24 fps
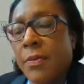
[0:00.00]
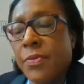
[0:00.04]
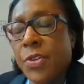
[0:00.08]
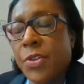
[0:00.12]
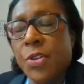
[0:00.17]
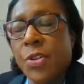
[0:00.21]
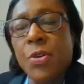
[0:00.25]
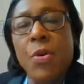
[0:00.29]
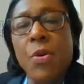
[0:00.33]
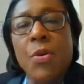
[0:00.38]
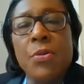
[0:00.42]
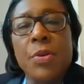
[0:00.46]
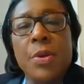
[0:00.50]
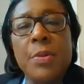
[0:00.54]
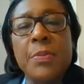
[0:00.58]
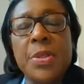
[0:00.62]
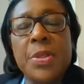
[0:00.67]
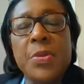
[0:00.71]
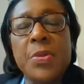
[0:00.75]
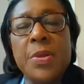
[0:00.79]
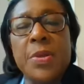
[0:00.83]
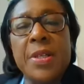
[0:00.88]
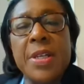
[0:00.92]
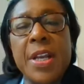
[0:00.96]
children
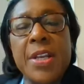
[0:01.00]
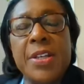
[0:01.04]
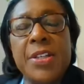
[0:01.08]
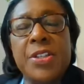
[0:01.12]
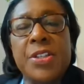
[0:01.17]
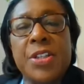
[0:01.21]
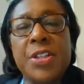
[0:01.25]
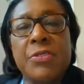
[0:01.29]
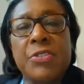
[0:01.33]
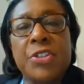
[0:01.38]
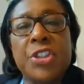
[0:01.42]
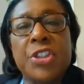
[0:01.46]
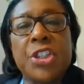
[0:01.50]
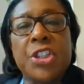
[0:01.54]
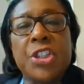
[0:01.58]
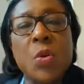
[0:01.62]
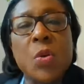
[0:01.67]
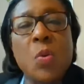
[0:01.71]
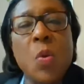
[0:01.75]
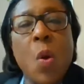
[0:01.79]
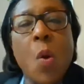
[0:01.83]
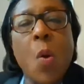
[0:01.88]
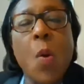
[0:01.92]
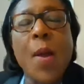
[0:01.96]
between the ages of
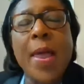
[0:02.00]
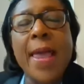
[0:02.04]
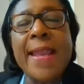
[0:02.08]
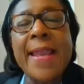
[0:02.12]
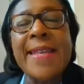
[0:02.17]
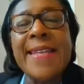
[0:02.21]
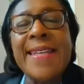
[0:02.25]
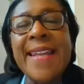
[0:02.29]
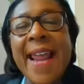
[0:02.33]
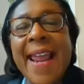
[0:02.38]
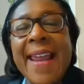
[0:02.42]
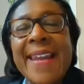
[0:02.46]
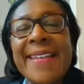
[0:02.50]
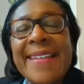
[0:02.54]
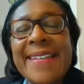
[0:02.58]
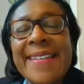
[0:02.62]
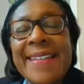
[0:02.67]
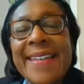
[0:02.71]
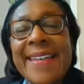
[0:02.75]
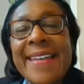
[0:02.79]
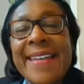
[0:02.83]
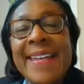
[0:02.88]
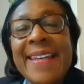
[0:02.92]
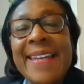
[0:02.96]
0 and
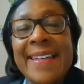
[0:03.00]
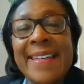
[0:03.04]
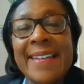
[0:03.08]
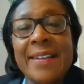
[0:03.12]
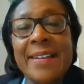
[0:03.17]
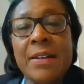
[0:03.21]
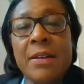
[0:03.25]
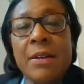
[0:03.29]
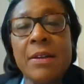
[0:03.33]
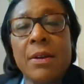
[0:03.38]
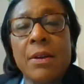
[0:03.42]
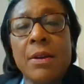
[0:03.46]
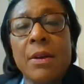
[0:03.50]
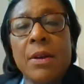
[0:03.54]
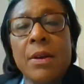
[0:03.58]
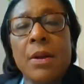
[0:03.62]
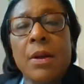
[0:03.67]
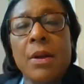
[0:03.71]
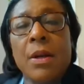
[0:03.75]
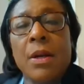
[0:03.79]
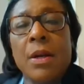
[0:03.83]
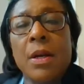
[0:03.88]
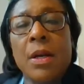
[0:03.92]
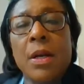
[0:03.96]
19
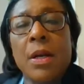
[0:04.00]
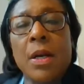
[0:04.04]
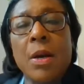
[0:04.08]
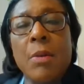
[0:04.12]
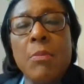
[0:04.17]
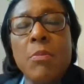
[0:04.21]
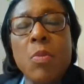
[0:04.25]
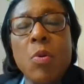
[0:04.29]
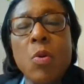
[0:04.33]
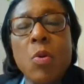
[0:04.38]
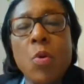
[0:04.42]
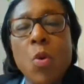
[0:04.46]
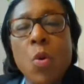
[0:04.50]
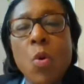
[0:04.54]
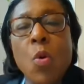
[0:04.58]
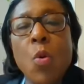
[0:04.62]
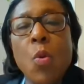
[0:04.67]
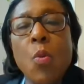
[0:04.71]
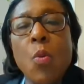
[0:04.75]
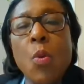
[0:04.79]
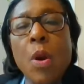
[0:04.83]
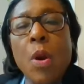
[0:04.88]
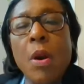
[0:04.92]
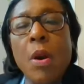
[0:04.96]

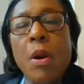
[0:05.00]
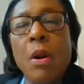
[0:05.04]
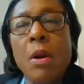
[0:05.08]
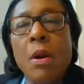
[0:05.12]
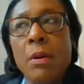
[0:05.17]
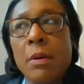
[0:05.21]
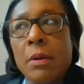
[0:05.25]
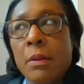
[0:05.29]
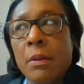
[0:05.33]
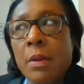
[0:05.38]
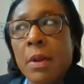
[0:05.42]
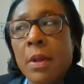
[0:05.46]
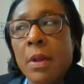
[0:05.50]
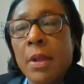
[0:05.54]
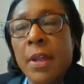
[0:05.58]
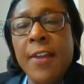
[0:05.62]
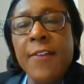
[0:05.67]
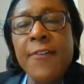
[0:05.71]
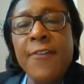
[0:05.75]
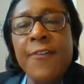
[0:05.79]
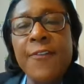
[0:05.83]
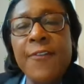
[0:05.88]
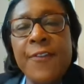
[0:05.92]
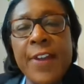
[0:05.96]
who were
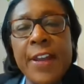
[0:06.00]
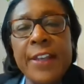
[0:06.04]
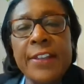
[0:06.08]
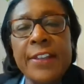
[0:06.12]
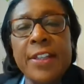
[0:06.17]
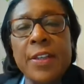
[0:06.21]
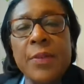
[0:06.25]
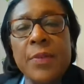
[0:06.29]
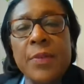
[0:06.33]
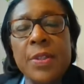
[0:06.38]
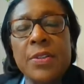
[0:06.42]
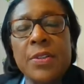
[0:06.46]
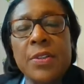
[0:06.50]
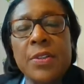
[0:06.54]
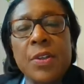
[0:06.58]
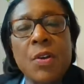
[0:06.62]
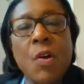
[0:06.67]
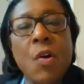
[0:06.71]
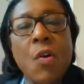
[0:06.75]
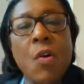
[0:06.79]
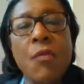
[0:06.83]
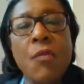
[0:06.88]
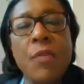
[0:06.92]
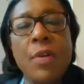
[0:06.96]
infected with the
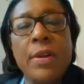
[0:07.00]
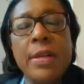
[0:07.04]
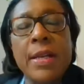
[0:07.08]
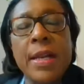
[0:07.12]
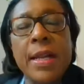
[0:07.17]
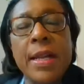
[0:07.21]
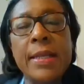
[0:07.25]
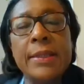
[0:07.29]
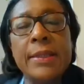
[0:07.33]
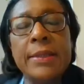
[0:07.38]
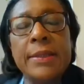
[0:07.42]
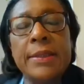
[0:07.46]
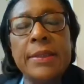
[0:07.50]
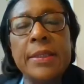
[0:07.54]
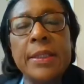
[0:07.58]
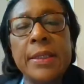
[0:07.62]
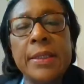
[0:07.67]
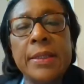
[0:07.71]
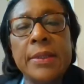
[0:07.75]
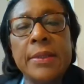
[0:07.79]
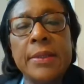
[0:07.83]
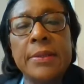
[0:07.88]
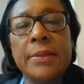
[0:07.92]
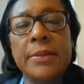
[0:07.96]

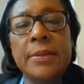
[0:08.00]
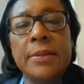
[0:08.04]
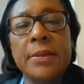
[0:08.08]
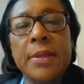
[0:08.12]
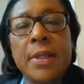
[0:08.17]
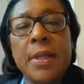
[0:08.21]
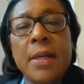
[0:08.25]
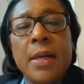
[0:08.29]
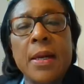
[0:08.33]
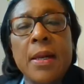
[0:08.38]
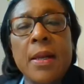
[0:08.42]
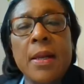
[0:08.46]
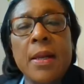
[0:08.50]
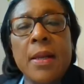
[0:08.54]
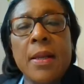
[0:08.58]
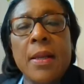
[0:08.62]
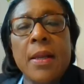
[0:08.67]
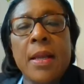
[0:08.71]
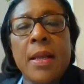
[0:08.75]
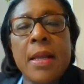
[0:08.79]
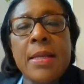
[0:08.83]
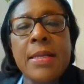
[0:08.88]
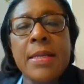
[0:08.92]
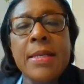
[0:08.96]
COVID-19.
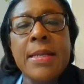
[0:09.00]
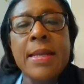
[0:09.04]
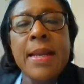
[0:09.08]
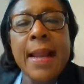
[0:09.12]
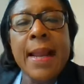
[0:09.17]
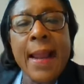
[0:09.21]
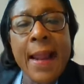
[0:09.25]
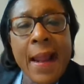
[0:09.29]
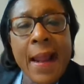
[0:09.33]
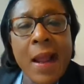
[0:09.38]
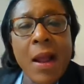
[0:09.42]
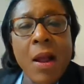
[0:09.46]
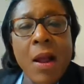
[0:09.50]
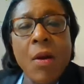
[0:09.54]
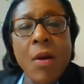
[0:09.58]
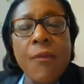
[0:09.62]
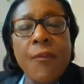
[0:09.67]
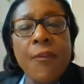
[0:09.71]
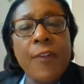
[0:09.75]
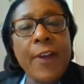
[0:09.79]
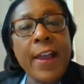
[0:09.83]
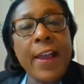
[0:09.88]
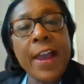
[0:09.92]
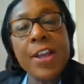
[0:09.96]
Now,
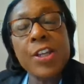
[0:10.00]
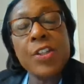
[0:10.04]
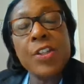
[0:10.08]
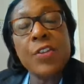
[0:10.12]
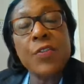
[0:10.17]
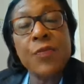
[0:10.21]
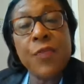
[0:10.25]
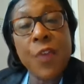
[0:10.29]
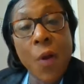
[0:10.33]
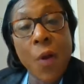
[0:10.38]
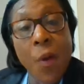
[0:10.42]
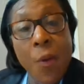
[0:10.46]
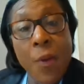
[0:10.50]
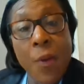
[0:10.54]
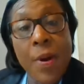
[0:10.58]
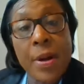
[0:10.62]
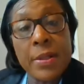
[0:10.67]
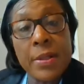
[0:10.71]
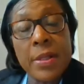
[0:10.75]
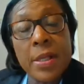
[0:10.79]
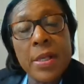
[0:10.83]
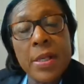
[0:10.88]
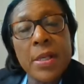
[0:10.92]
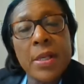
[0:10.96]
fast
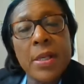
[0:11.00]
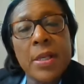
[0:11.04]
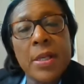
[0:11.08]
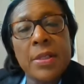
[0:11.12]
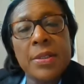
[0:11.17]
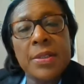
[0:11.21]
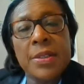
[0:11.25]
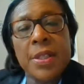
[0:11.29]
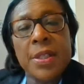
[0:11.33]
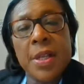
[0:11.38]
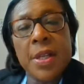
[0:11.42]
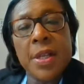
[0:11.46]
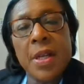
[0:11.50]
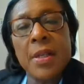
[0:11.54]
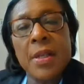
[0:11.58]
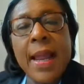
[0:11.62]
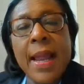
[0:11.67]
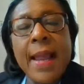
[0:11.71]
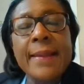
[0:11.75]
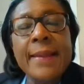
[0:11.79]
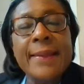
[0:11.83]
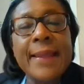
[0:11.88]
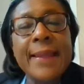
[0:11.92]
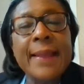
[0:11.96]
forward to
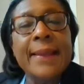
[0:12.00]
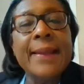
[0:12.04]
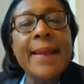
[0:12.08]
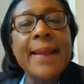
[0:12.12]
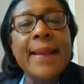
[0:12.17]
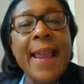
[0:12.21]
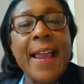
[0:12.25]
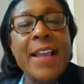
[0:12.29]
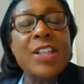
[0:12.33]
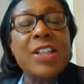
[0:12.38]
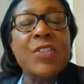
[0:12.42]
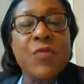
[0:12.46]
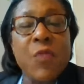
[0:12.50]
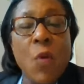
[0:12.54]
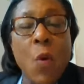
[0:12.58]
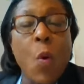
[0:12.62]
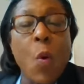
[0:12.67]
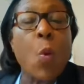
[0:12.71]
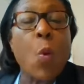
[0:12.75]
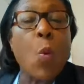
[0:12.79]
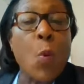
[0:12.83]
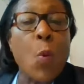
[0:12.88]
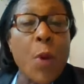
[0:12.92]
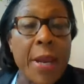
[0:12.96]
like the last
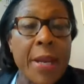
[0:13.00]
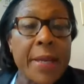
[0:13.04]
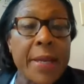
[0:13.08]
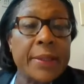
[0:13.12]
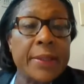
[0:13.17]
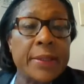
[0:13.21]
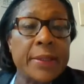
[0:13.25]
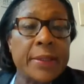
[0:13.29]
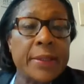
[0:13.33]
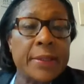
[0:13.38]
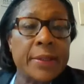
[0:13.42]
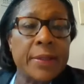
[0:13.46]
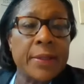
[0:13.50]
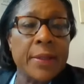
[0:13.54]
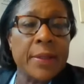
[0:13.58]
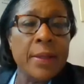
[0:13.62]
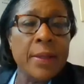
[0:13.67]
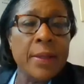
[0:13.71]
4 weeks